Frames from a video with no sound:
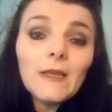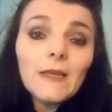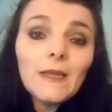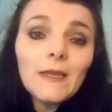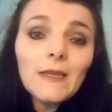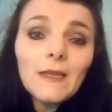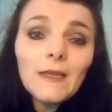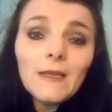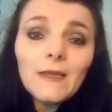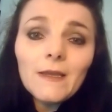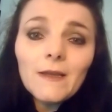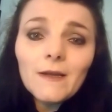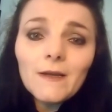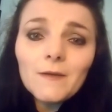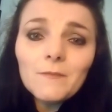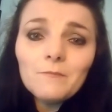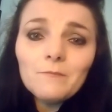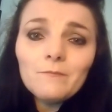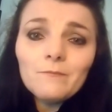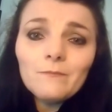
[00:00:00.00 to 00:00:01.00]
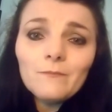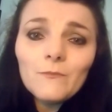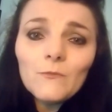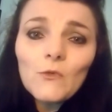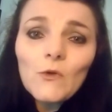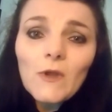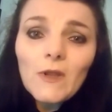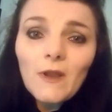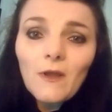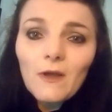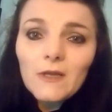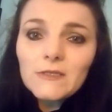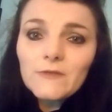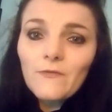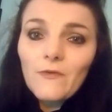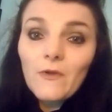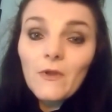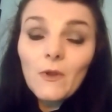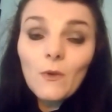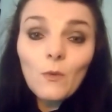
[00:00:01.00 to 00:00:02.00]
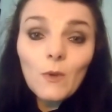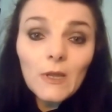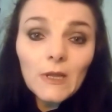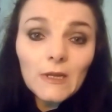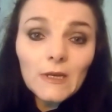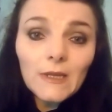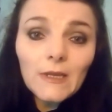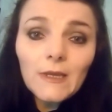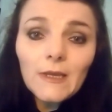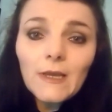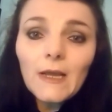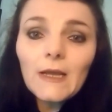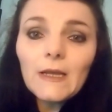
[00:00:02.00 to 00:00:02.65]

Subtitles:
he realised very quickly,